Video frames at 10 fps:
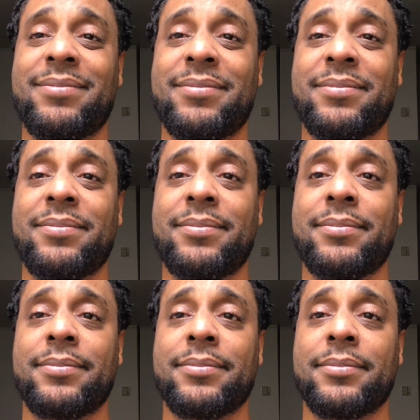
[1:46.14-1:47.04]

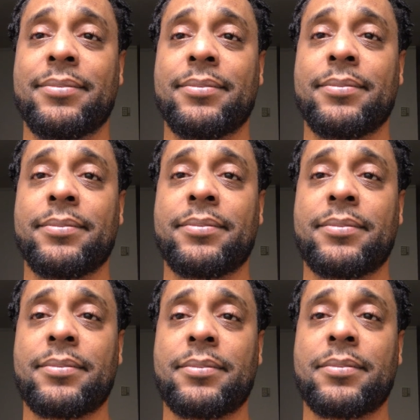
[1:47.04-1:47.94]

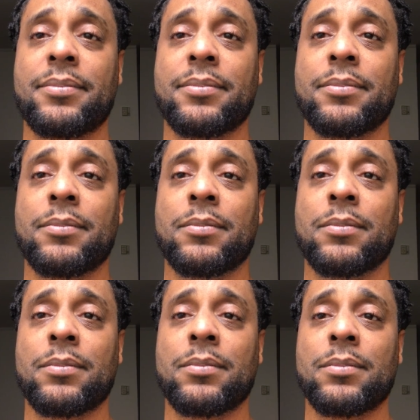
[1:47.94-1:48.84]

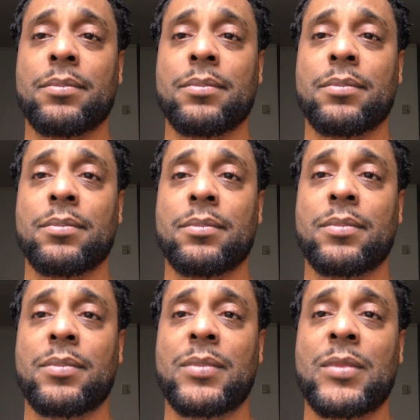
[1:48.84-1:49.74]
Nobody speaks.